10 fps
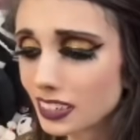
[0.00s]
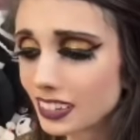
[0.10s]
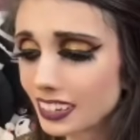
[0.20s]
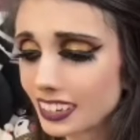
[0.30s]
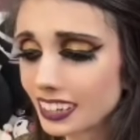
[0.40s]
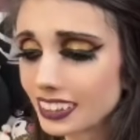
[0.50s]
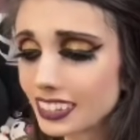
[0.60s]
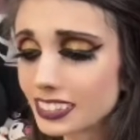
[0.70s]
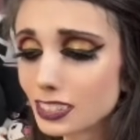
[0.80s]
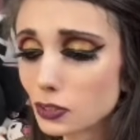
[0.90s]
become a hater
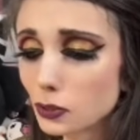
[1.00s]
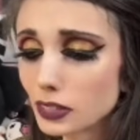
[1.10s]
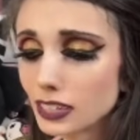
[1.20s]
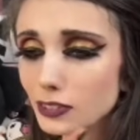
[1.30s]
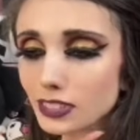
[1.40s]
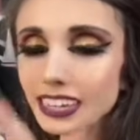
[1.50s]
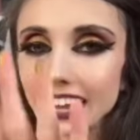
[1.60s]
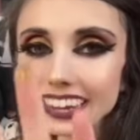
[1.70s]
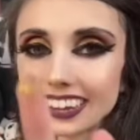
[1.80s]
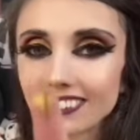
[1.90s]
and you're on their block
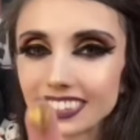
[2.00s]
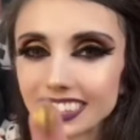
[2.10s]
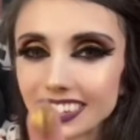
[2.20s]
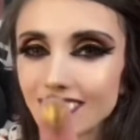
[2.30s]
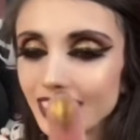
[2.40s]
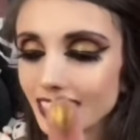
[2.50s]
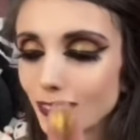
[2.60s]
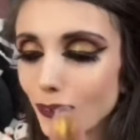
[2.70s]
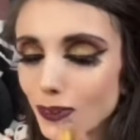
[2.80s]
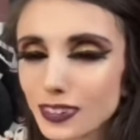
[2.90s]
list. You
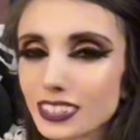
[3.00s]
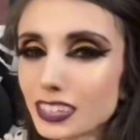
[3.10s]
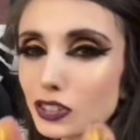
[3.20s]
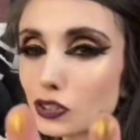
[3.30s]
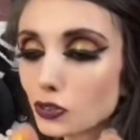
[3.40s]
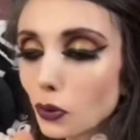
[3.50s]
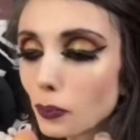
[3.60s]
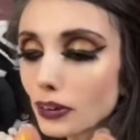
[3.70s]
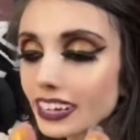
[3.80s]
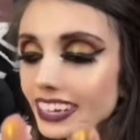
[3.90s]
know, I've always
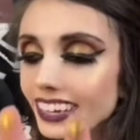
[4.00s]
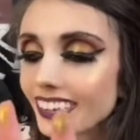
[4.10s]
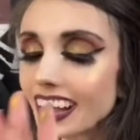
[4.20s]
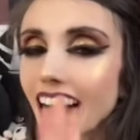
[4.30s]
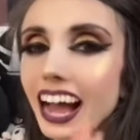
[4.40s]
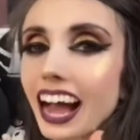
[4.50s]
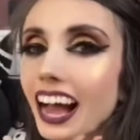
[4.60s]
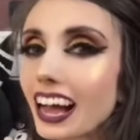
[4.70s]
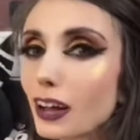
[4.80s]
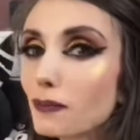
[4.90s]
said that
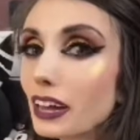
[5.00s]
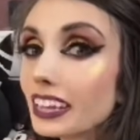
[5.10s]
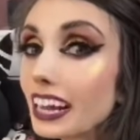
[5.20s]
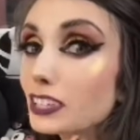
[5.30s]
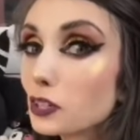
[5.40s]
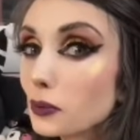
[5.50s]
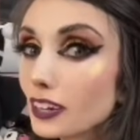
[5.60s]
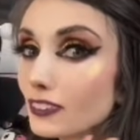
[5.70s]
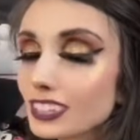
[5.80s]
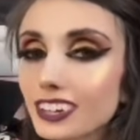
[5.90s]
it's so
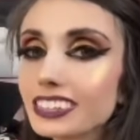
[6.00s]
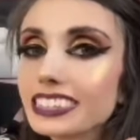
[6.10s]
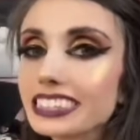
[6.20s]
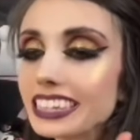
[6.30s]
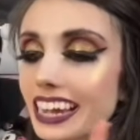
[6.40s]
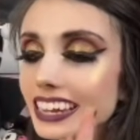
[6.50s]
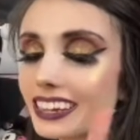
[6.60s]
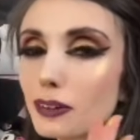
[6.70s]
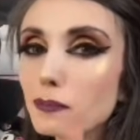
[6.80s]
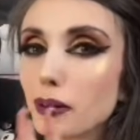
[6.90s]
crappy when I see
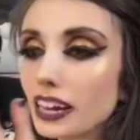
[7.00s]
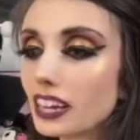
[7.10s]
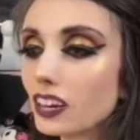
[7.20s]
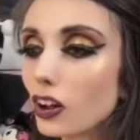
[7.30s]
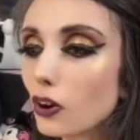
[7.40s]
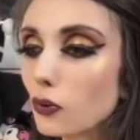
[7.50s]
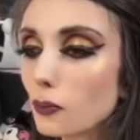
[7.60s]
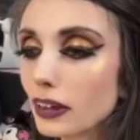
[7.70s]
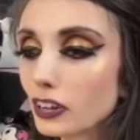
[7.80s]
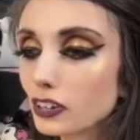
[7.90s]
people with really
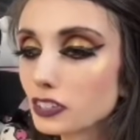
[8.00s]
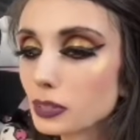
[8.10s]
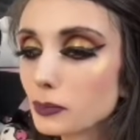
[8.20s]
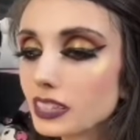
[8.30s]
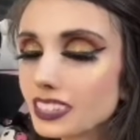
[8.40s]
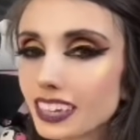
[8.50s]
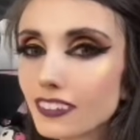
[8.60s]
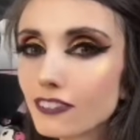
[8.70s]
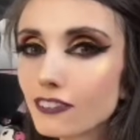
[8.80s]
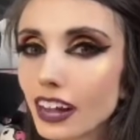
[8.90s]
valid points
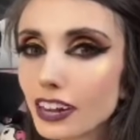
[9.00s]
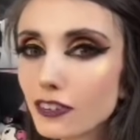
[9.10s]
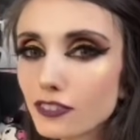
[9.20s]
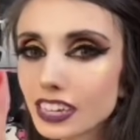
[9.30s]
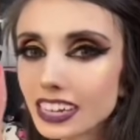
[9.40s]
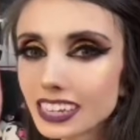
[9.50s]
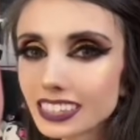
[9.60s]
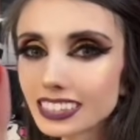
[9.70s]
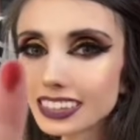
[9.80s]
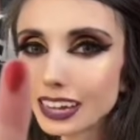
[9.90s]
and their
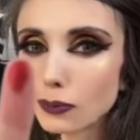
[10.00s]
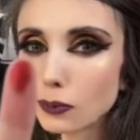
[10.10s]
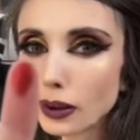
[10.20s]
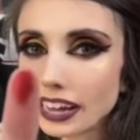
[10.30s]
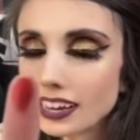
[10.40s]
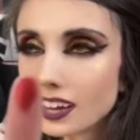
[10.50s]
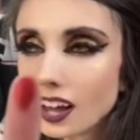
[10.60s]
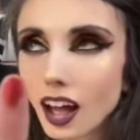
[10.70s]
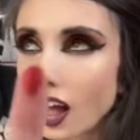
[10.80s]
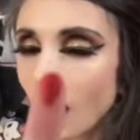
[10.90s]
point gets flushed out
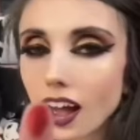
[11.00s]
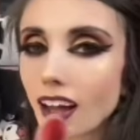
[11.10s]
with